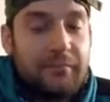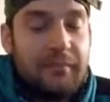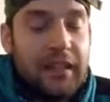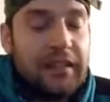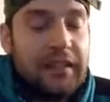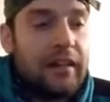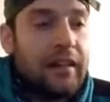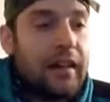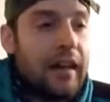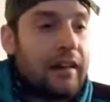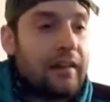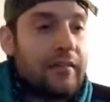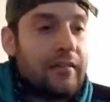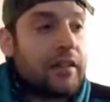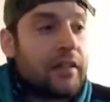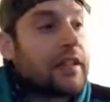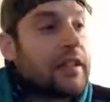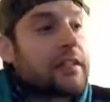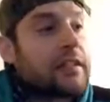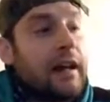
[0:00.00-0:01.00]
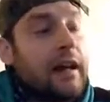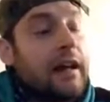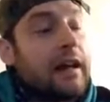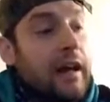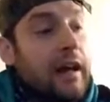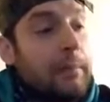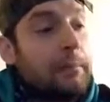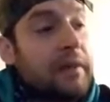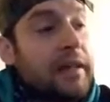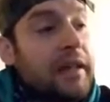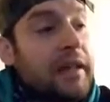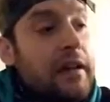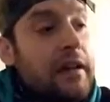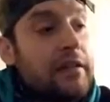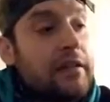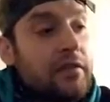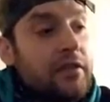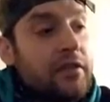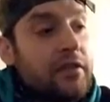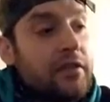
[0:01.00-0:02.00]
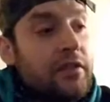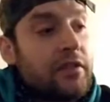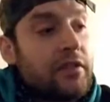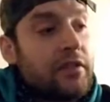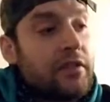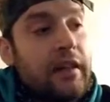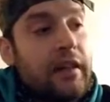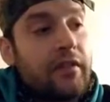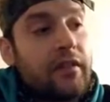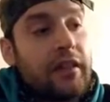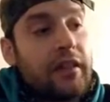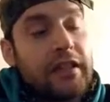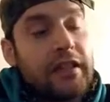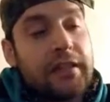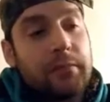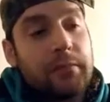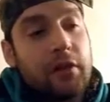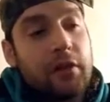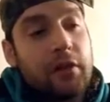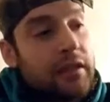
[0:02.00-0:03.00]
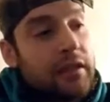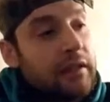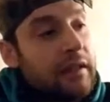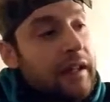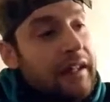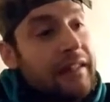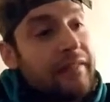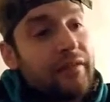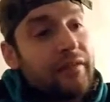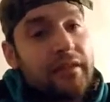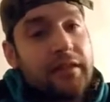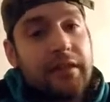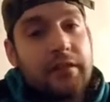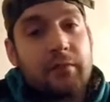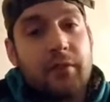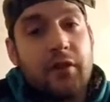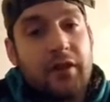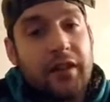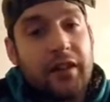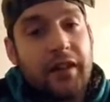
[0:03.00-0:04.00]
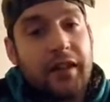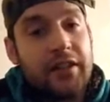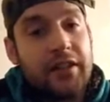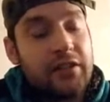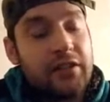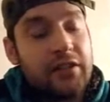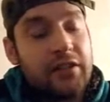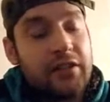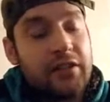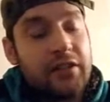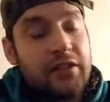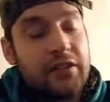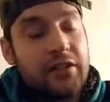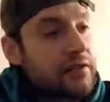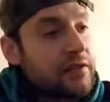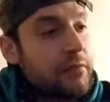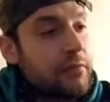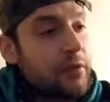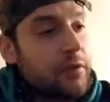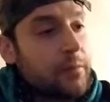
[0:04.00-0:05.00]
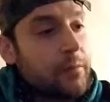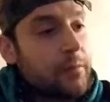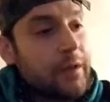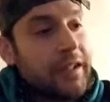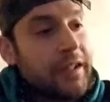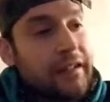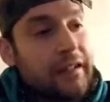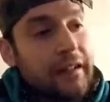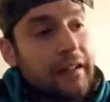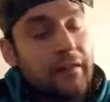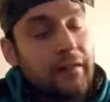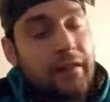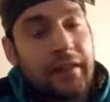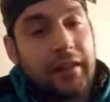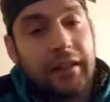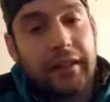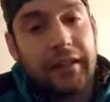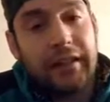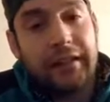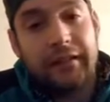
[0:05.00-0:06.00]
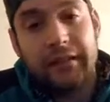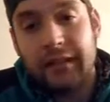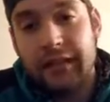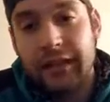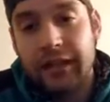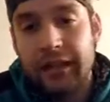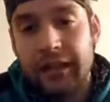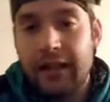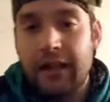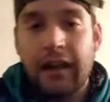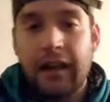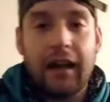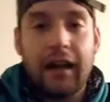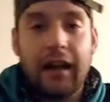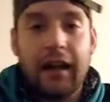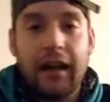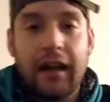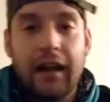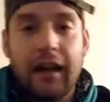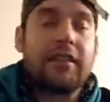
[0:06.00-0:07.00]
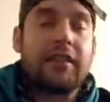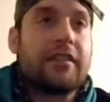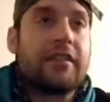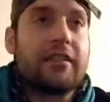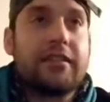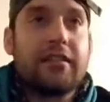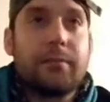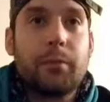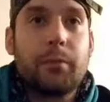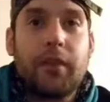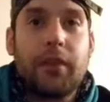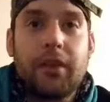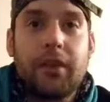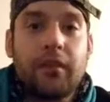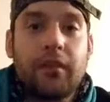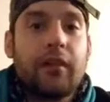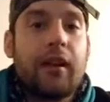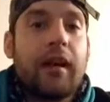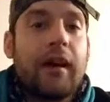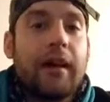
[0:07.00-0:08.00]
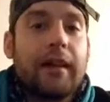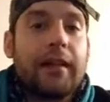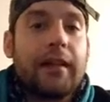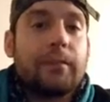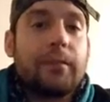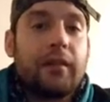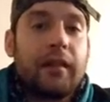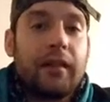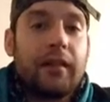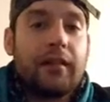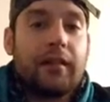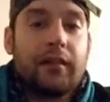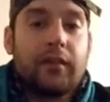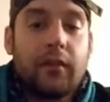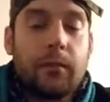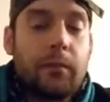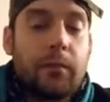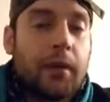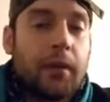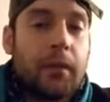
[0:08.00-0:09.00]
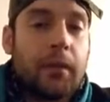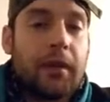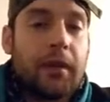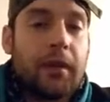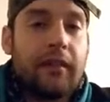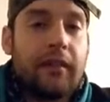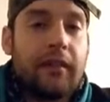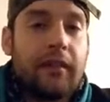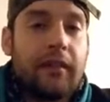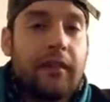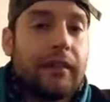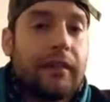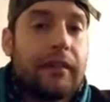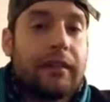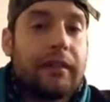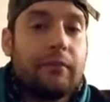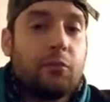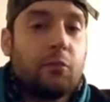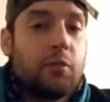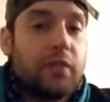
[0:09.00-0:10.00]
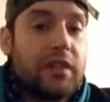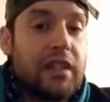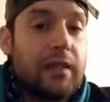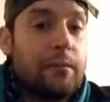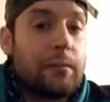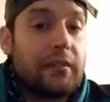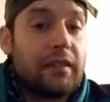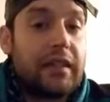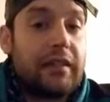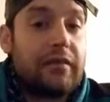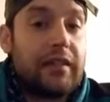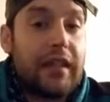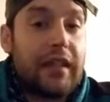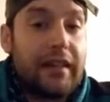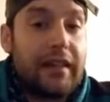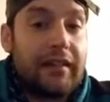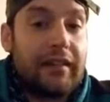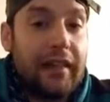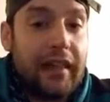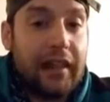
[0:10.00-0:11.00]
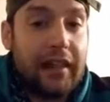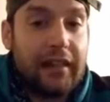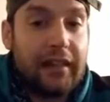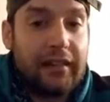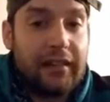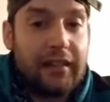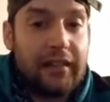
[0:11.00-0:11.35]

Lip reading: No, I don't even like. I'm being honest with you. I've never liked smoking. I didn't even smoke in high school. Everybody was smoking weed and everything, and I was like this pure hockey player, football player that didn't believe in any of that.